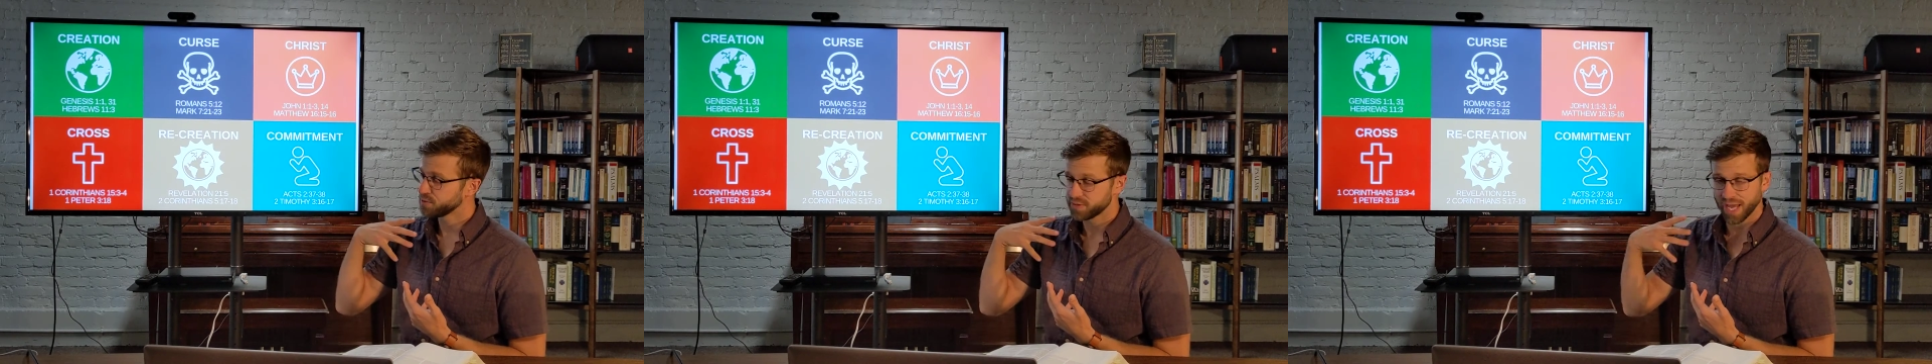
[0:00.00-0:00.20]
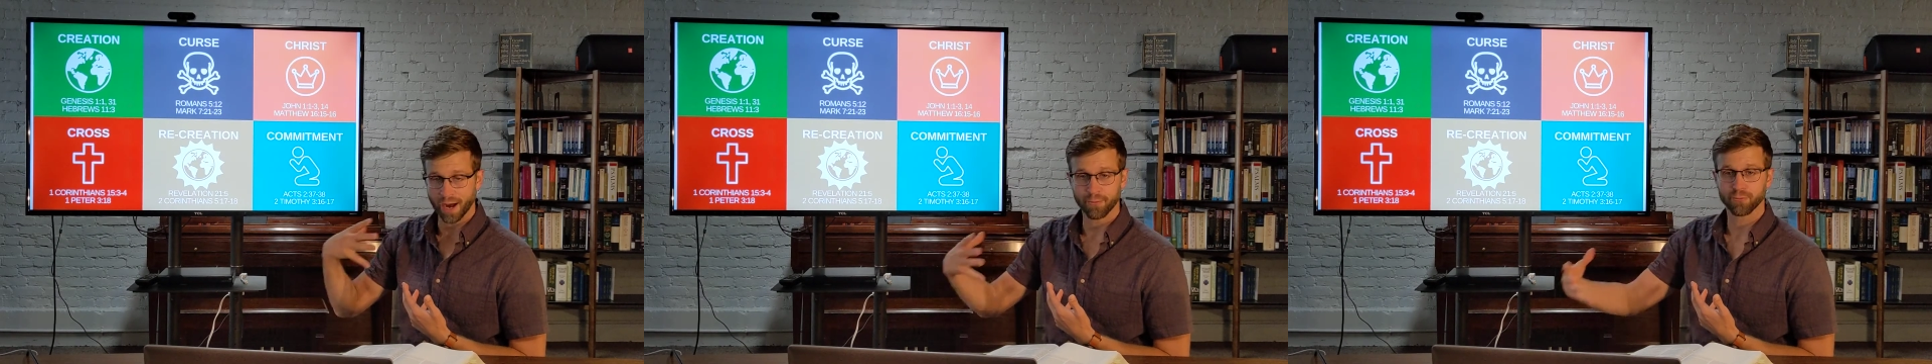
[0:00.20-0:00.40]

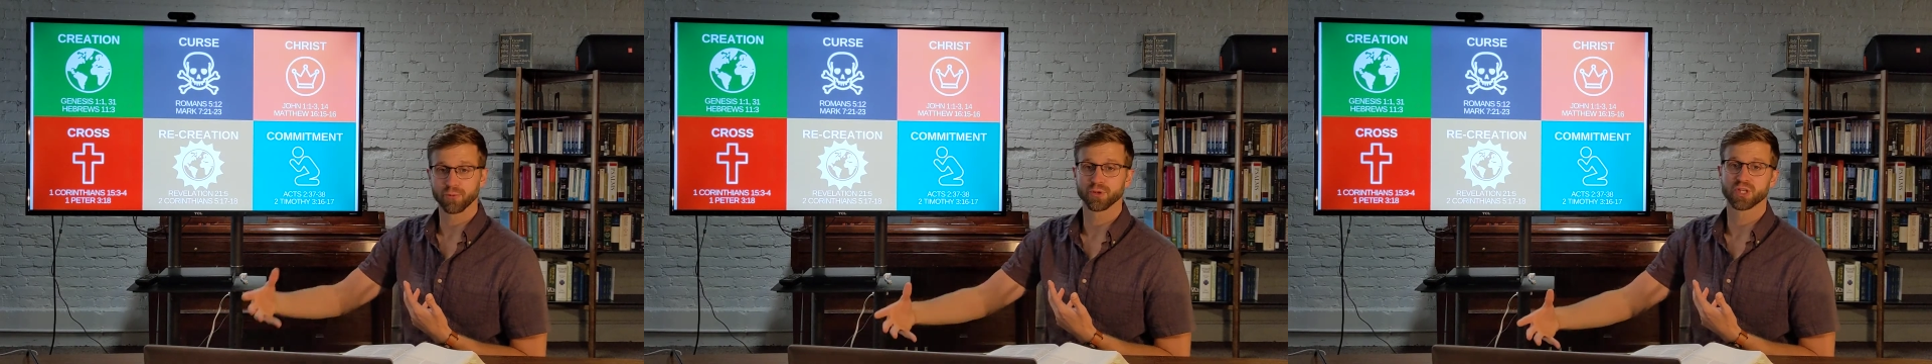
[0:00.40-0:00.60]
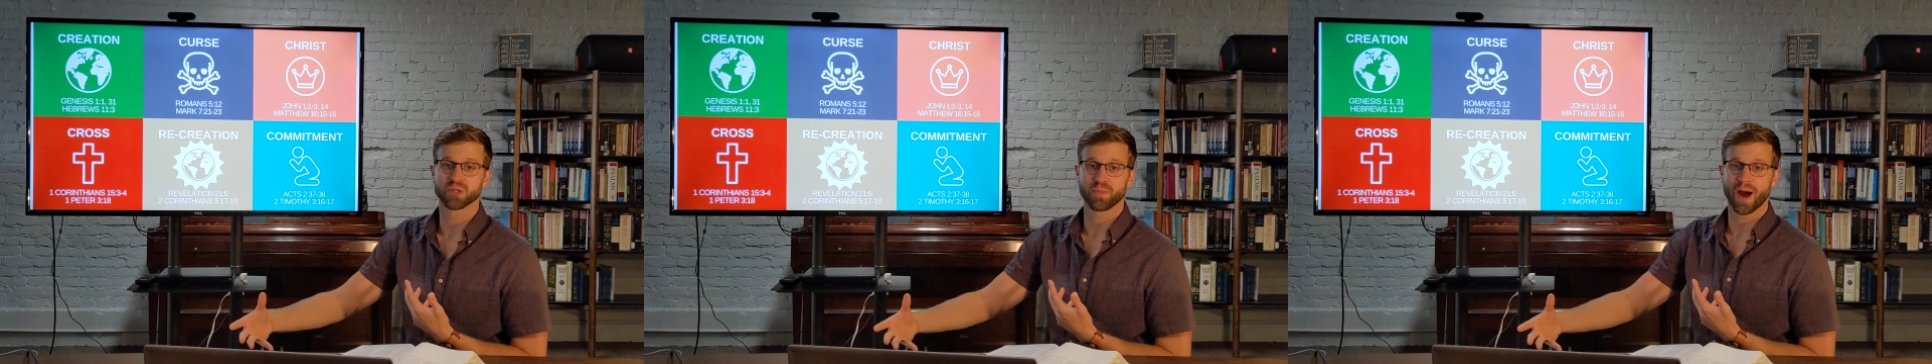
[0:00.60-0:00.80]

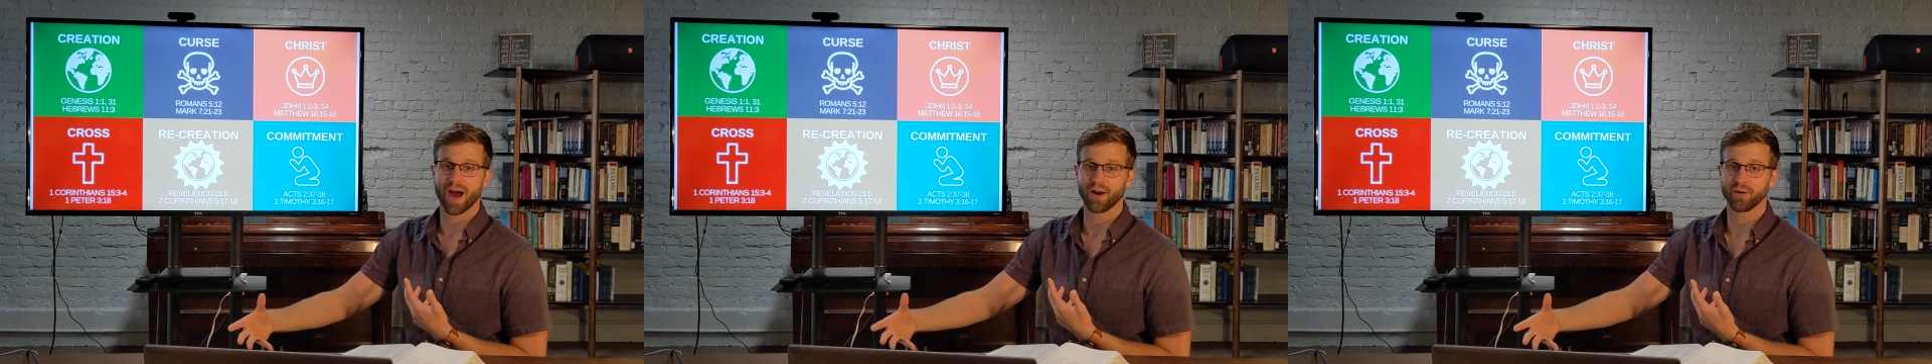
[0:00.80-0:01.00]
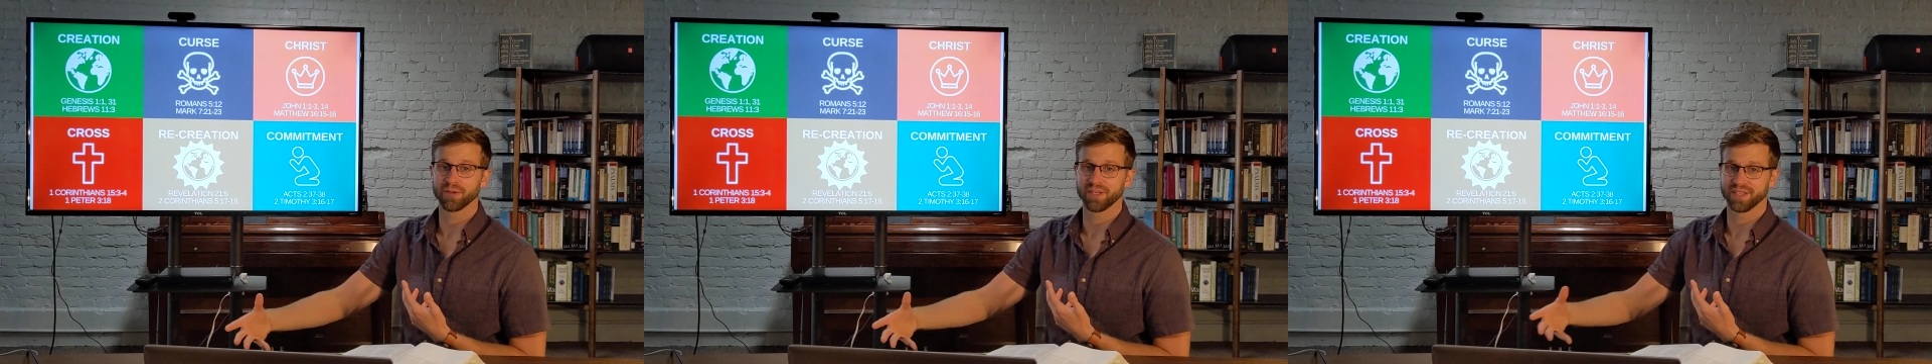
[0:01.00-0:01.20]
downward
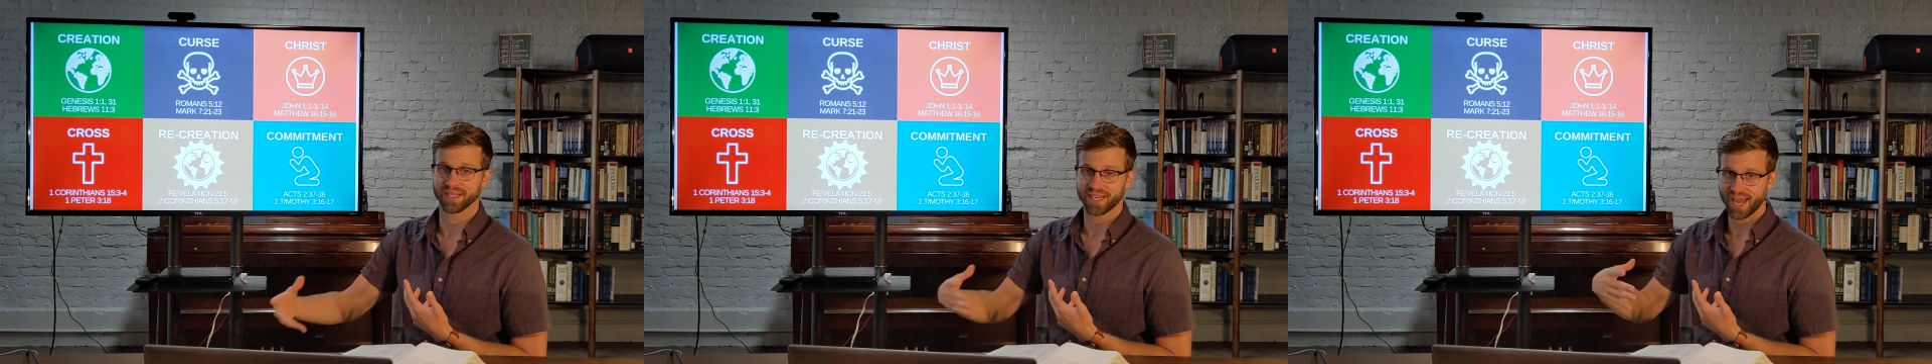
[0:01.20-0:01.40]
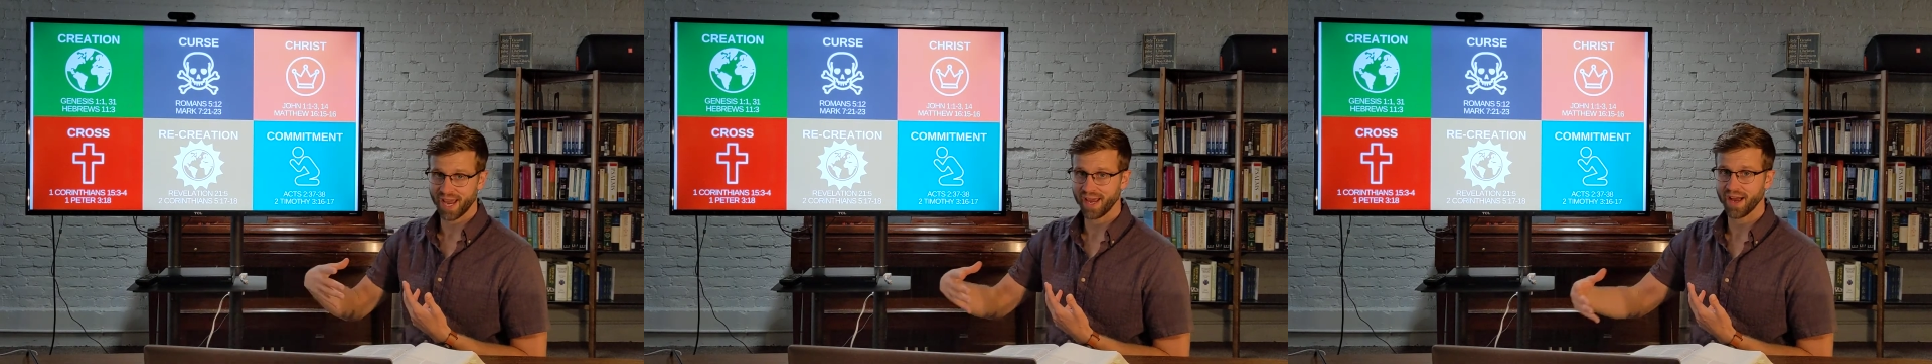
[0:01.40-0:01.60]
spiraled into
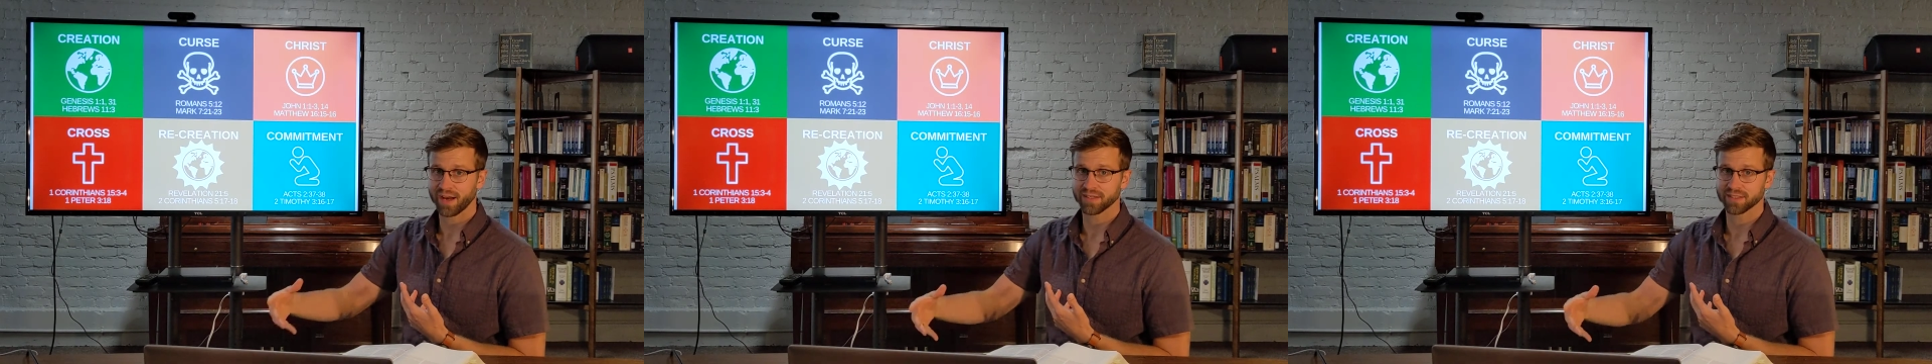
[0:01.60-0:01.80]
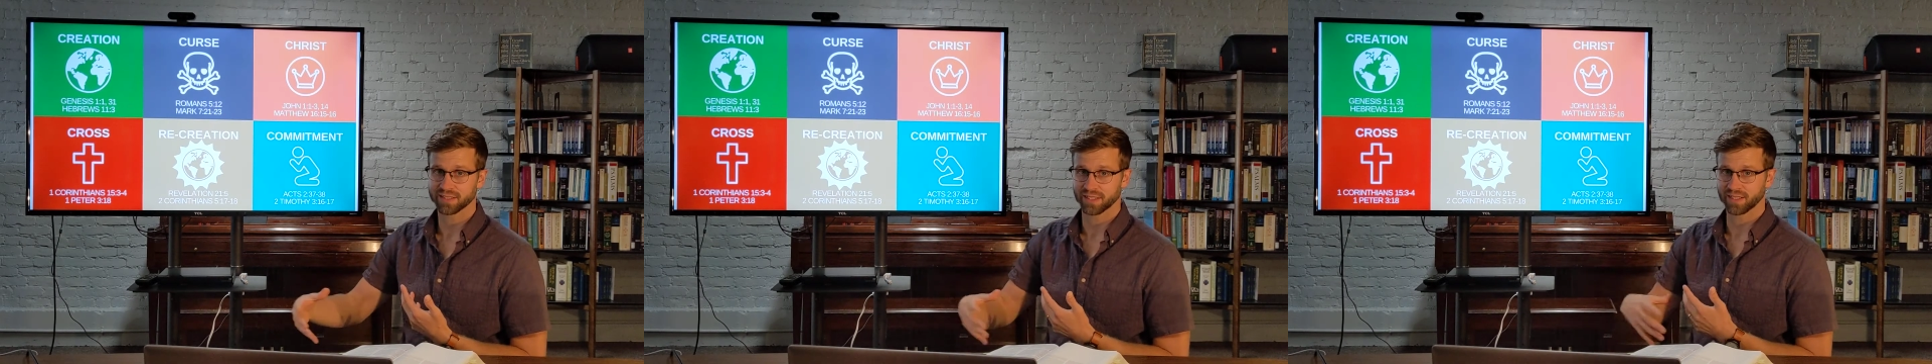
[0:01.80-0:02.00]
chaos,